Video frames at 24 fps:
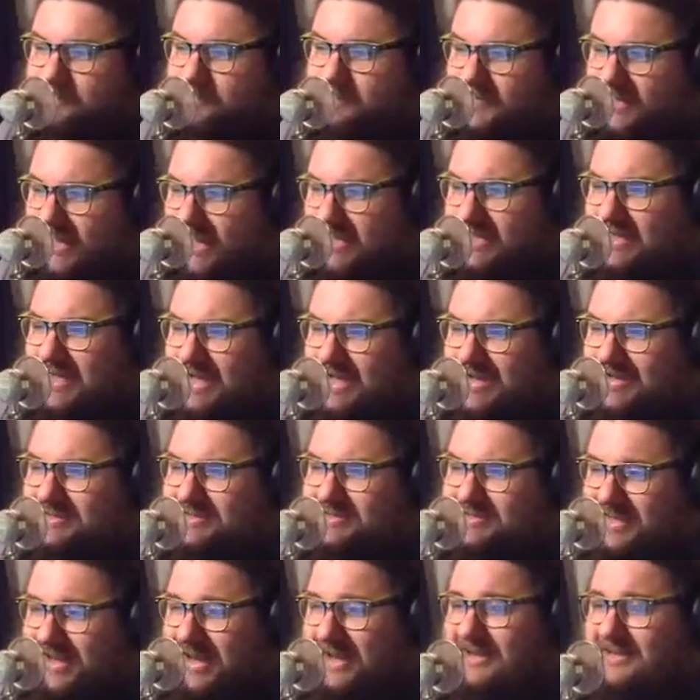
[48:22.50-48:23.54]
Hey guys,
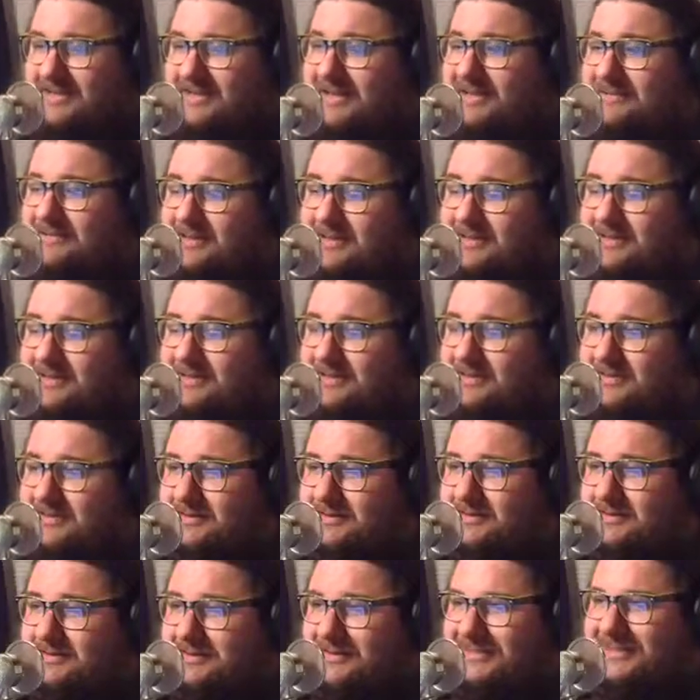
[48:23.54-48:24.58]
how you living?
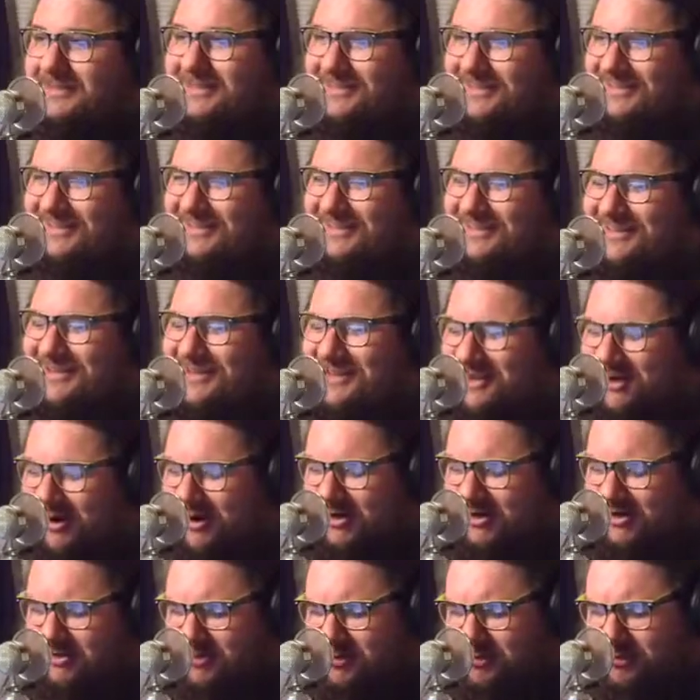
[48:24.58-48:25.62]
Are
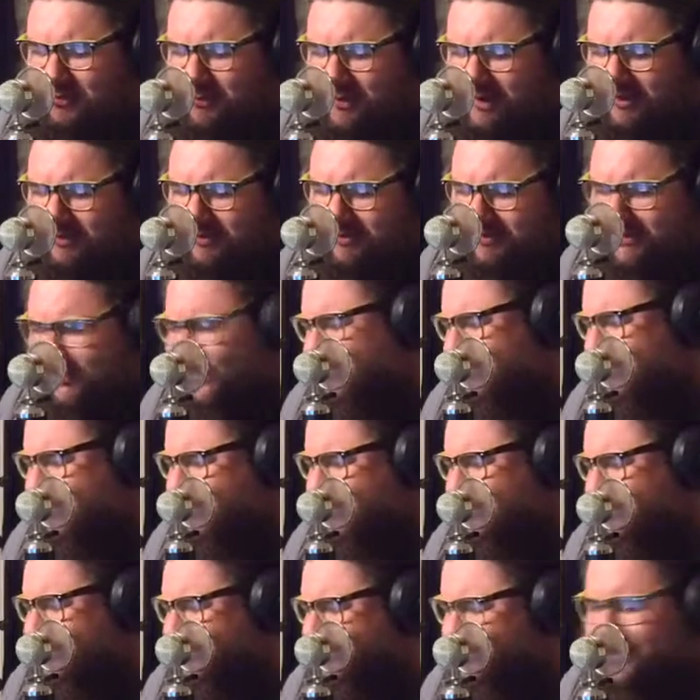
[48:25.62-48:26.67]
you doing well? Good.
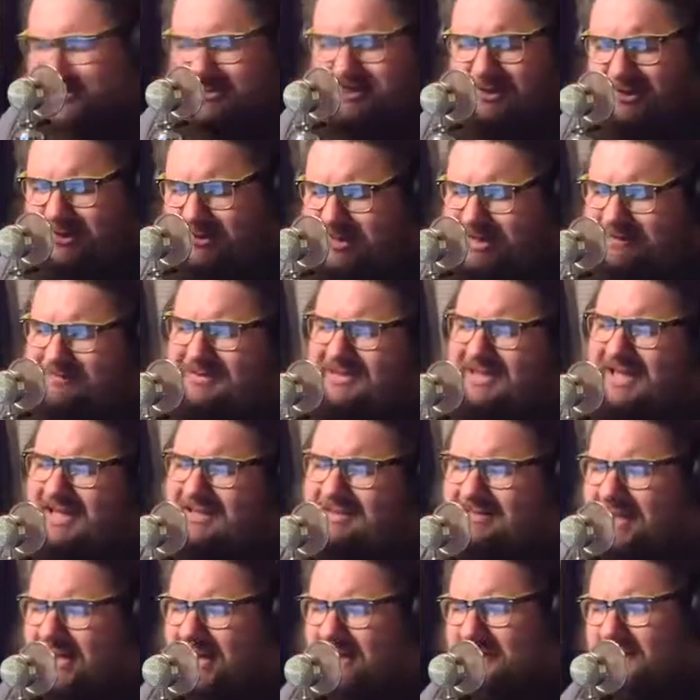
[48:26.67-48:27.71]
See, it's a little different that
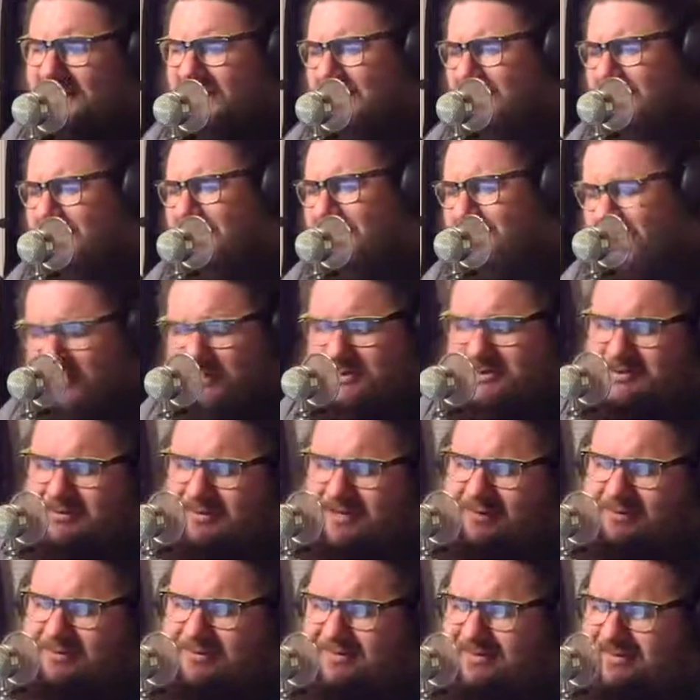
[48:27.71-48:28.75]
time. It was
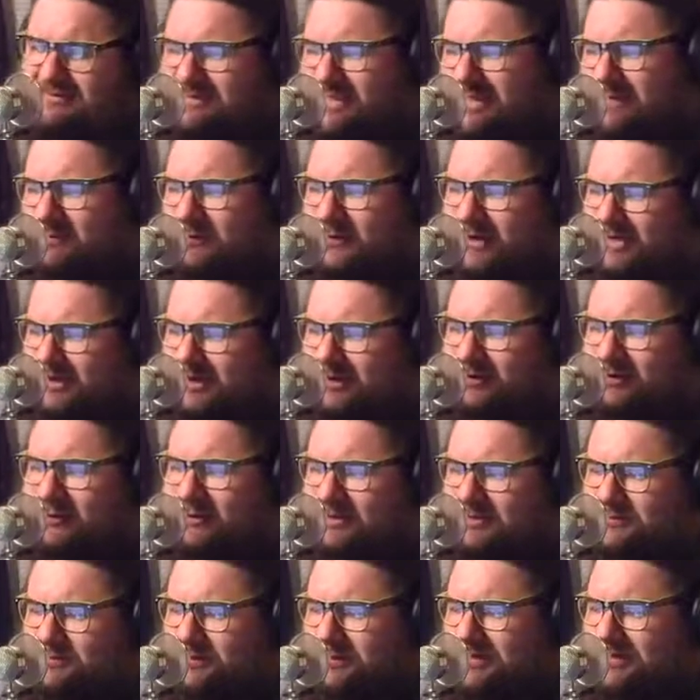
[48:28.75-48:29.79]
the same way it
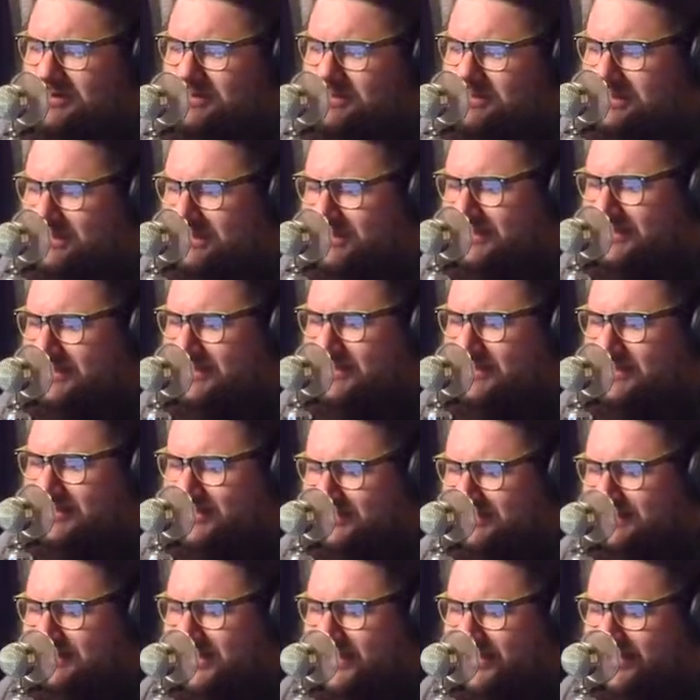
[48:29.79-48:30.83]
always was a
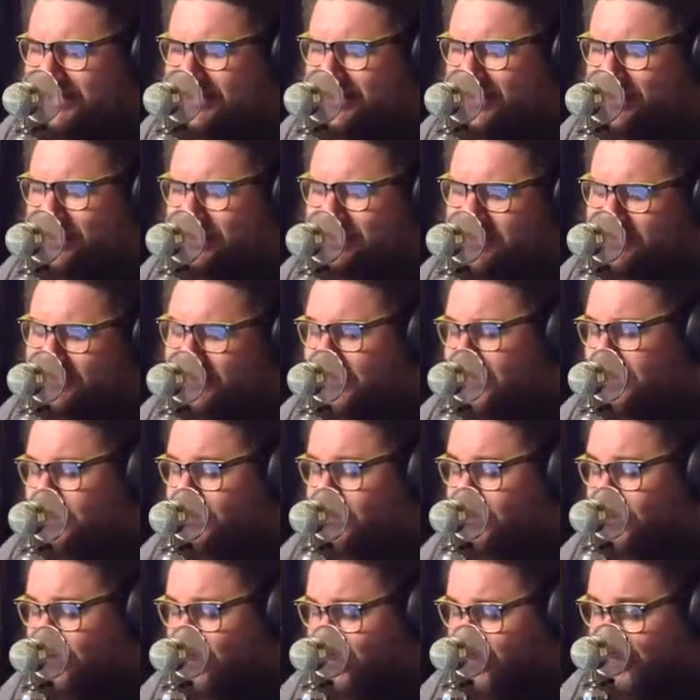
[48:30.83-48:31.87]
second ago, except I didn't
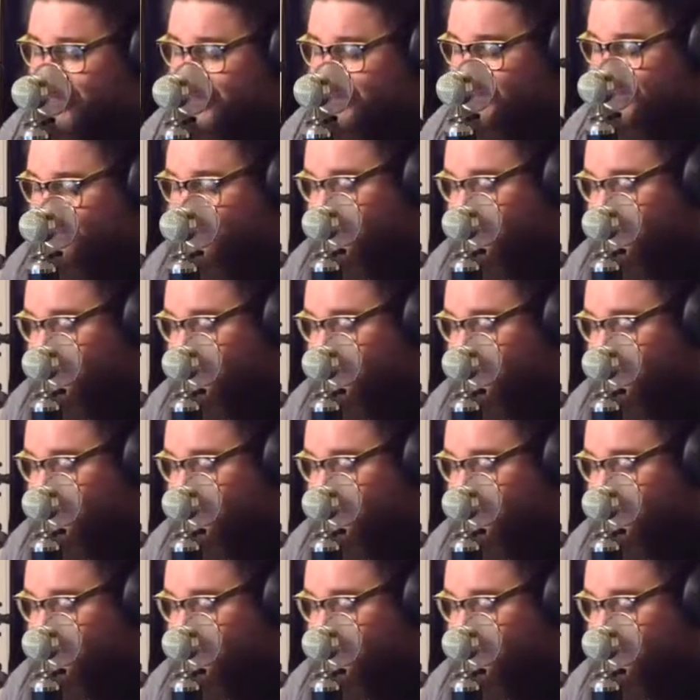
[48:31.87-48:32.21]
record it.